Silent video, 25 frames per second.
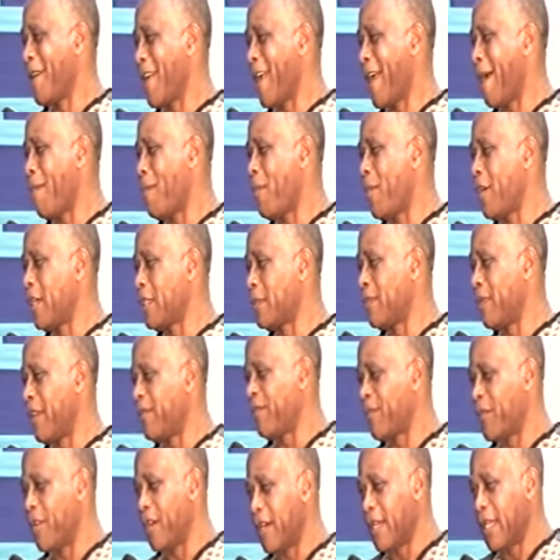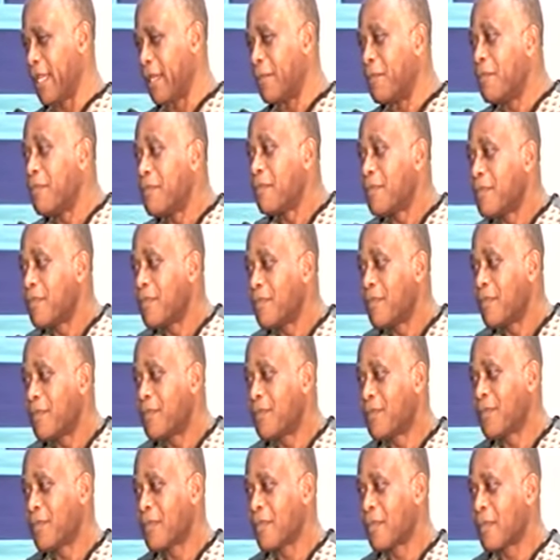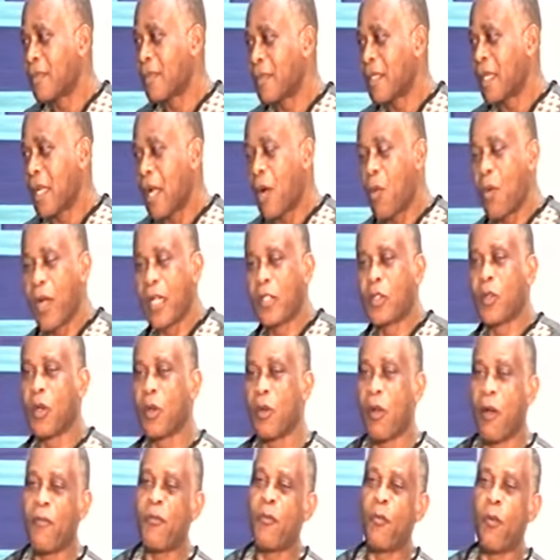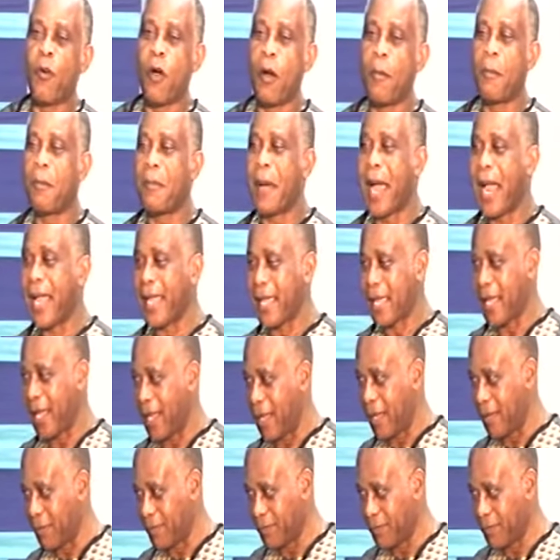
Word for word: appointment for him. And we're told of one Micah